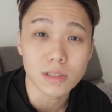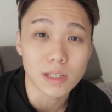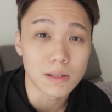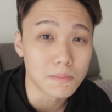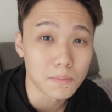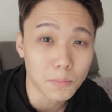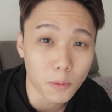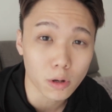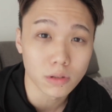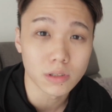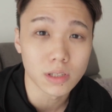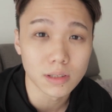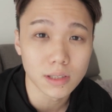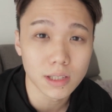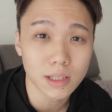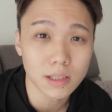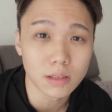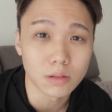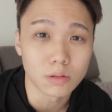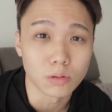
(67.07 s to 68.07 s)

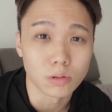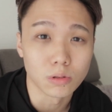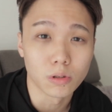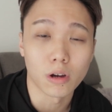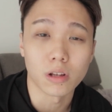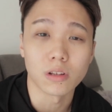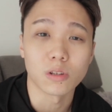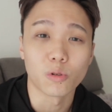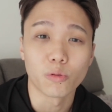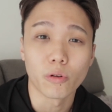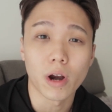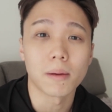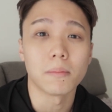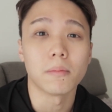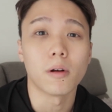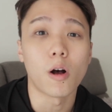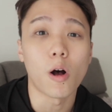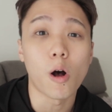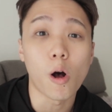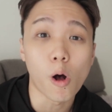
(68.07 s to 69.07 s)
importantly, do not
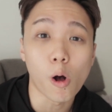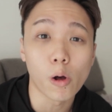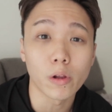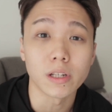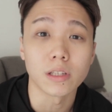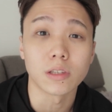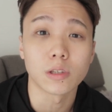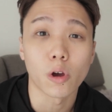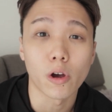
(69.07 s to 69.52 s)
grab all the